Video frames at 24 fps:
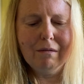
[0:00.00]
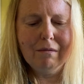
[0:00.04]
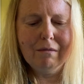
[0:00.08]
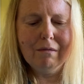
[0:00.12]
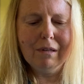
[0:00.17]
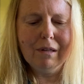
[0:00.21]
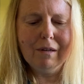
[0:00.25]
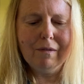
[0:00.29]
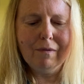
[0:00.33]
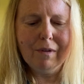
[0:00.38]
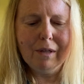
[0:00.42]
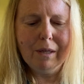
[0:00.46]

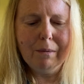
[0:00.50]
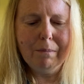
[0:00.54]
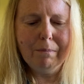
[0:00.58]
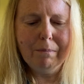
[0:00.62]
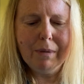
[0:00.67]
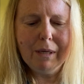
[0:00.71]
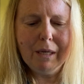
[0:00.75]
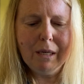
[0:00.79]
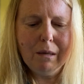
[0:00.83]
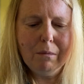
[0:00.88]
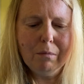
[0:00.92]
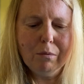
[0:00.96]
lovely
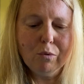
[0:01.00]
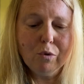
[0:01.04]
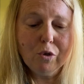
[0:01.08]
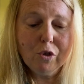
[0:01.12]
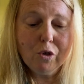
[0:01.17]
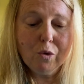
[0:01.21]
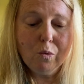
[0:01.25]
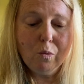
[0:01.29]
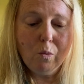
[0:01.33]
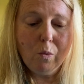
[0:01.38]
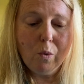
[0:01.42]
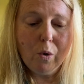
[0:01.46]
people
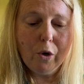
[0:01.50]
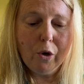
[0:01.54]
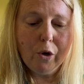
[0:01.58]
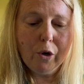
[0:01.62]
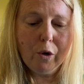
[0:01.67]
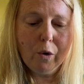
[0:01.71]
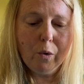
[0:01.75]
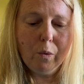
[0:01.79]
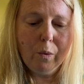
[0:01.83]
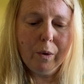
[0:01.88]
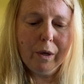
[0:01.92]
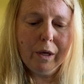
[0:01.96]
to
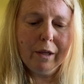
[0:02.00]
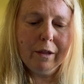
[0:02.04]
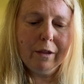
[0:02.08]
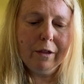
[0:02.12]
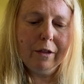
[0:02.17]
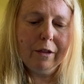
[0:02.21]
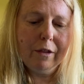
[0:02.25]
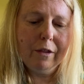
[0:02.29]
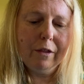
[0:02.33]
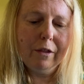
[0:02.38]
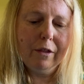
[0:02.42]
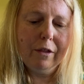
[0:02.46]
work with.
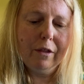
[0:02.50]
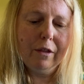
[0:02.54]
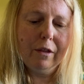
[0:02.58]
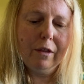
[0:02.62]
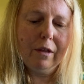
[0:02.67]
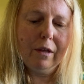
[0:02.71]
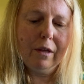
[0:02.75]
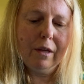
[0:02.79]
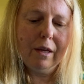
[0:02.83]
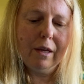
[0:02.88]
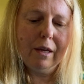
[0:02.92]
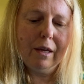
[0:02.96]

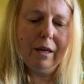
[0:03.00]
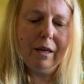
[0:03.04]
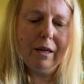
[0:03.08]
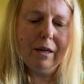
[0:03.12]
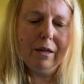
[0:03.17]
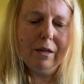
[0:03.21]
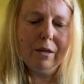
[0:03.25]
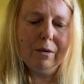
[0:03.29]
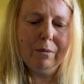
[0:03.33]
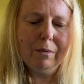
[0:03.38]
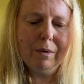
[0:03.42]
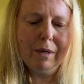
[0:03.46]

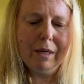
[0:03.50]
And it